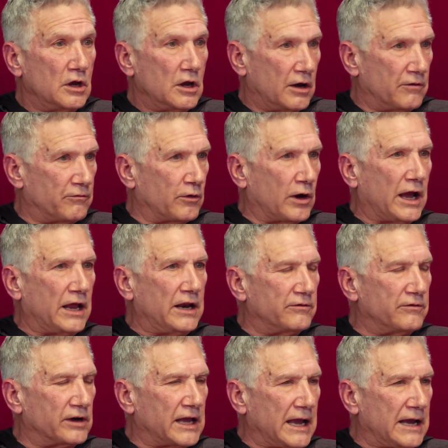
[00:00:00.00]
a variety
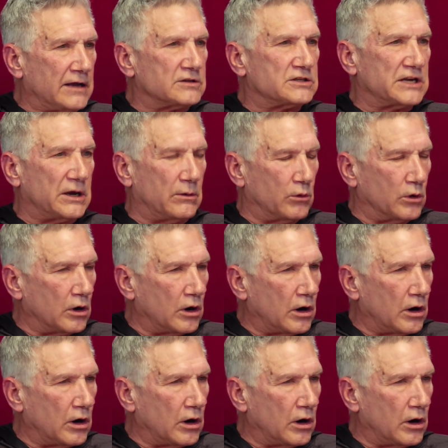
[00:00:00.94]
of accounts that were